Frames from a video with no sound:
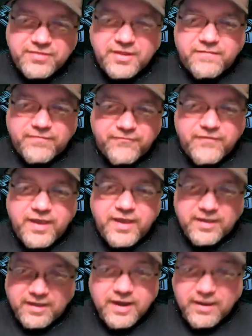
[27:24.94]
stuff's
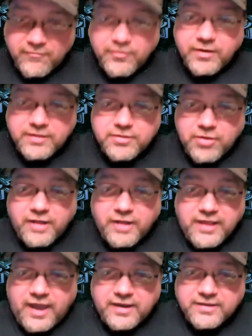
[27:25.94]
fake. And I really thought
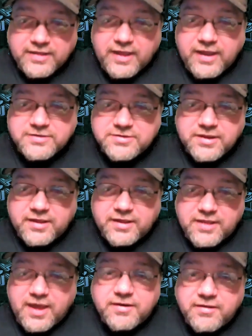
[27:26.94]
that at the yeah. age of like
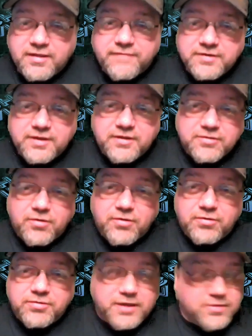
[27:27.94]
10, 11 years
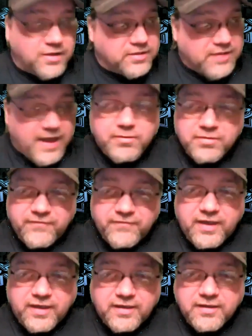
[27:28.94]
old. I thought that was
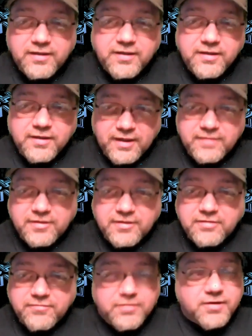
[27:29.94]
fake and this
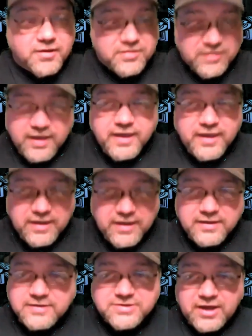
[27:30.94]
is real because they're
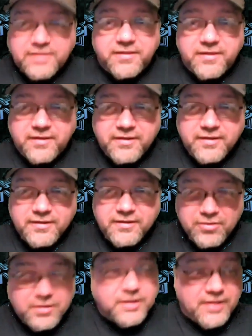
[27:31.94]
hitting each other.
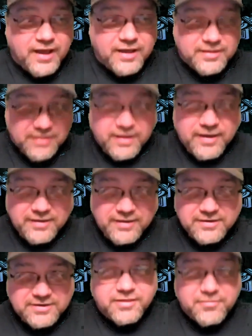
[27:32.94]
Look at that. They're hitting
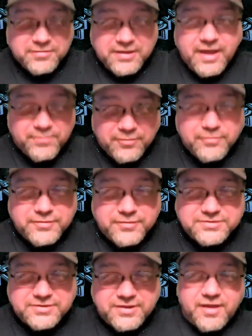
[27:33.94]
each other with that boot
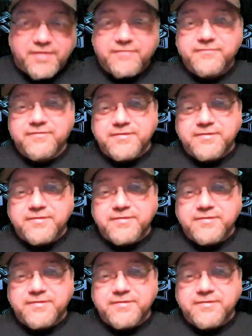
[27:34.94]
and stuff.